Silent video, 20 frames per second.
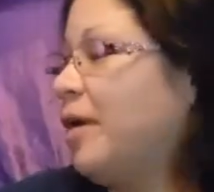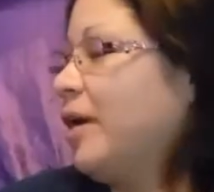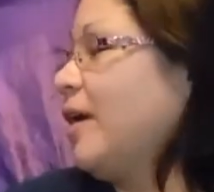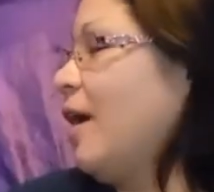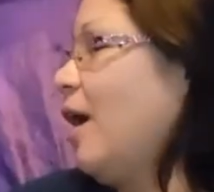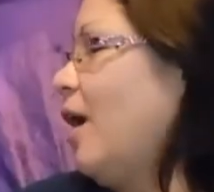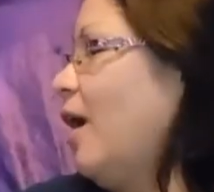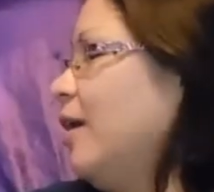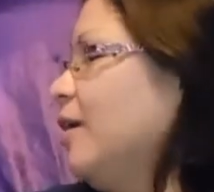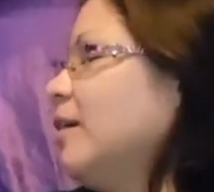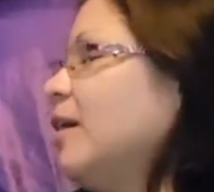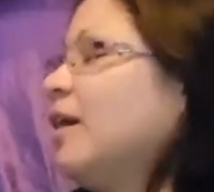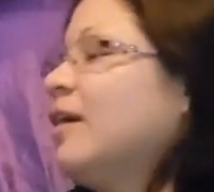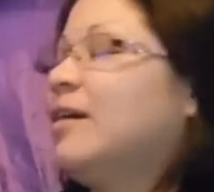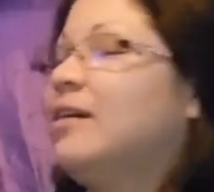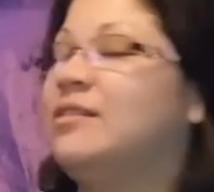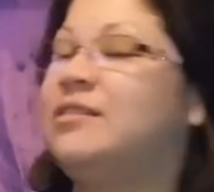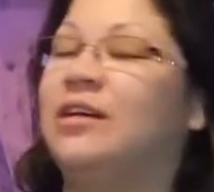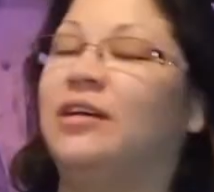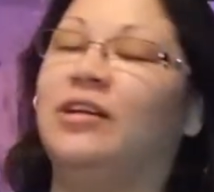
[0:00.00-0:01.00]
my god, I
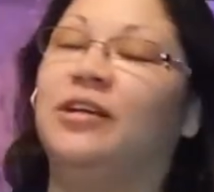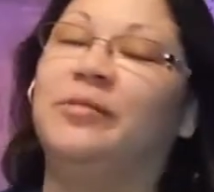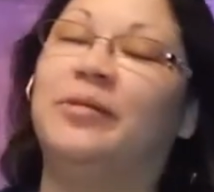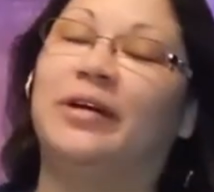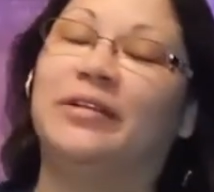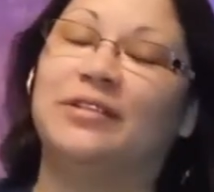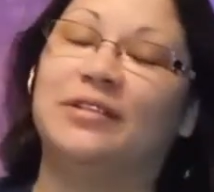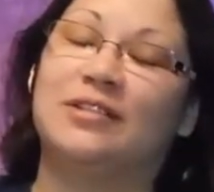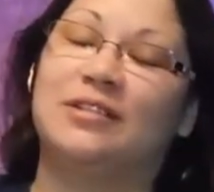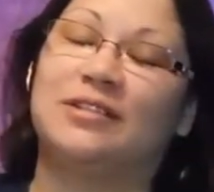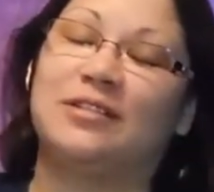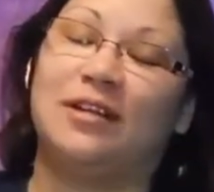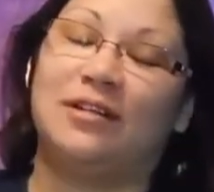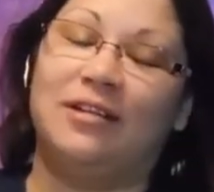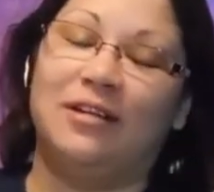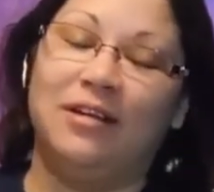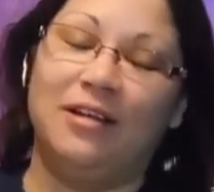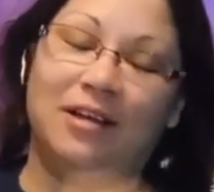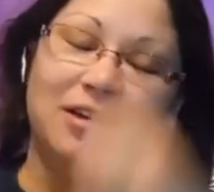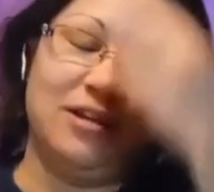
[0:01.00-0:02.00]
gotta tell you about this
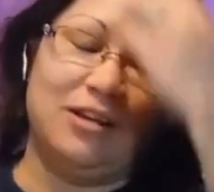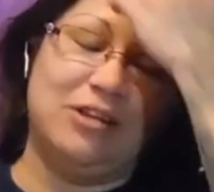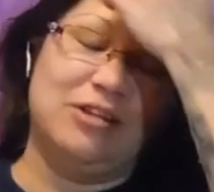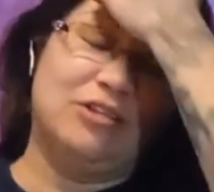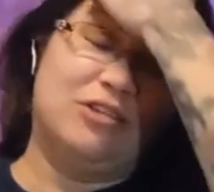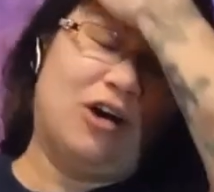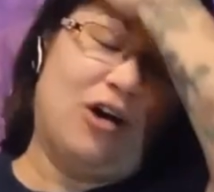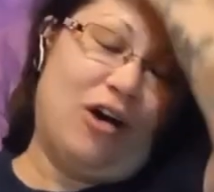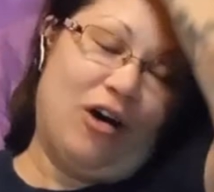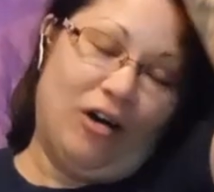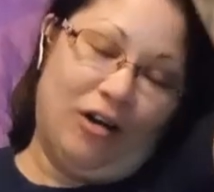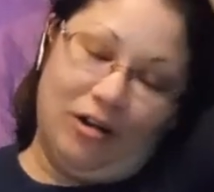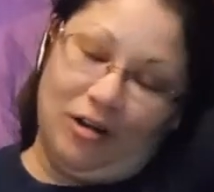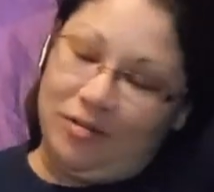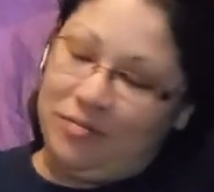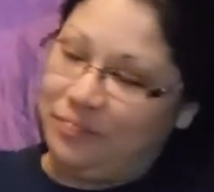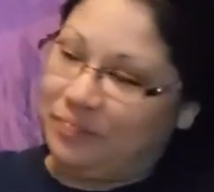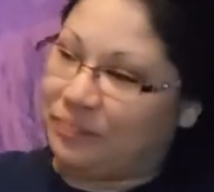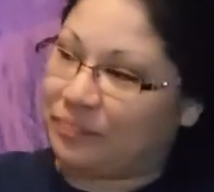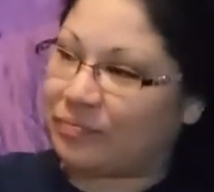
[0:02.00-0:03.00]

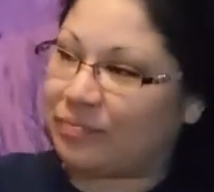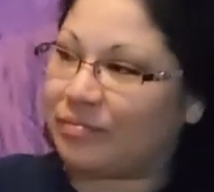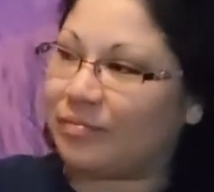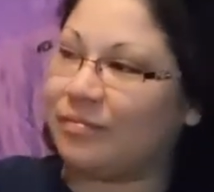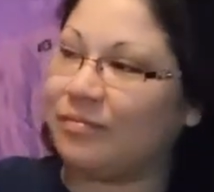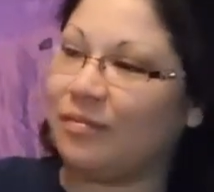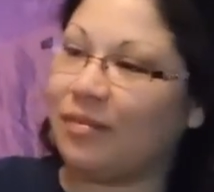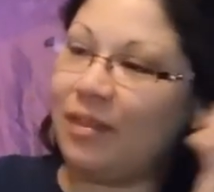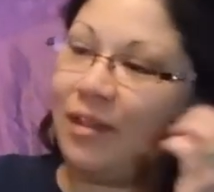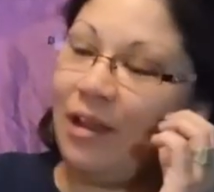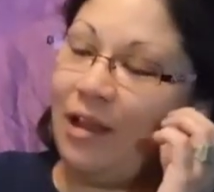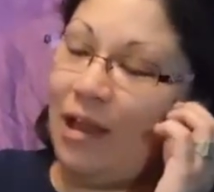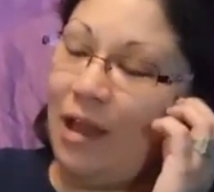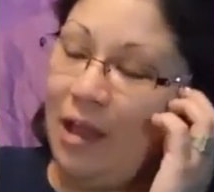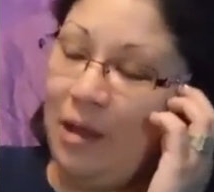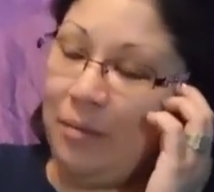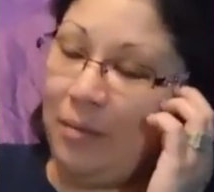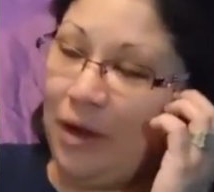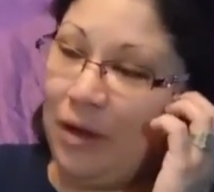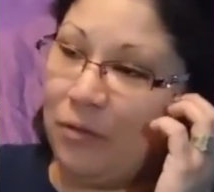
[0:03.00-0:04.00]
doll
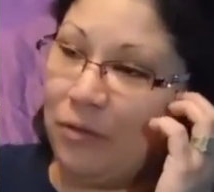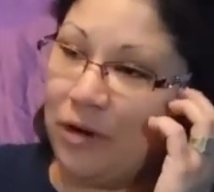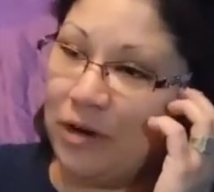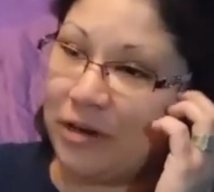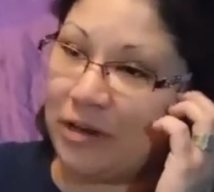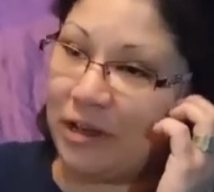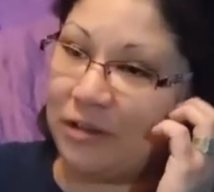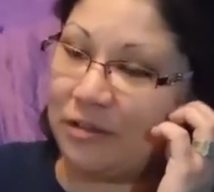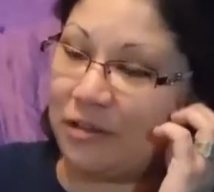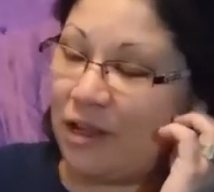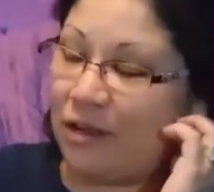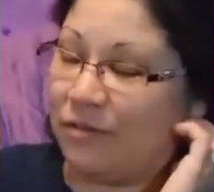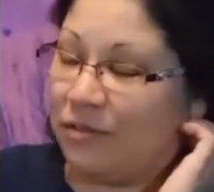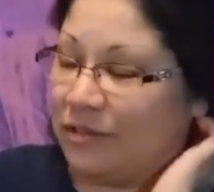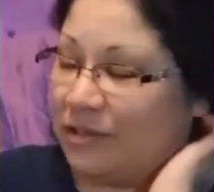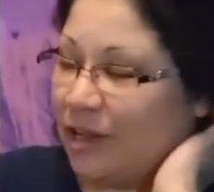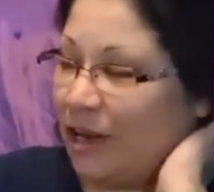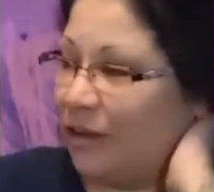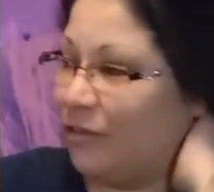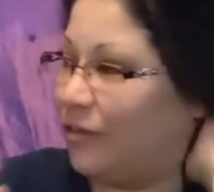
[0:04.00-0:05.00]
at my work at
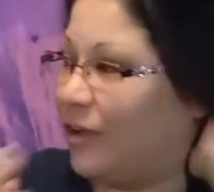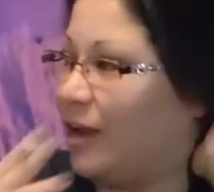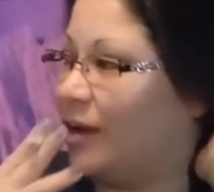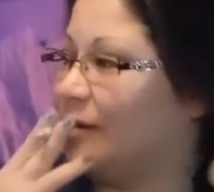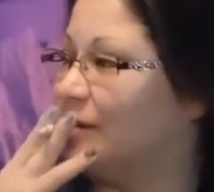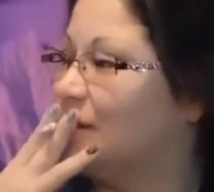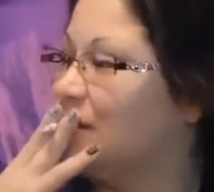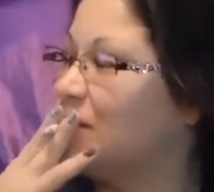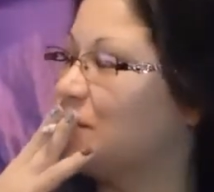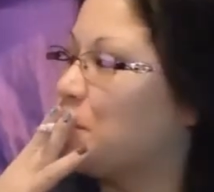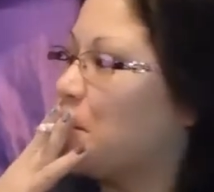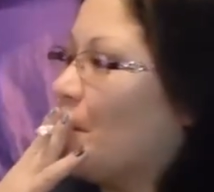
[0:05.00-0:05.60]
Savers that I found.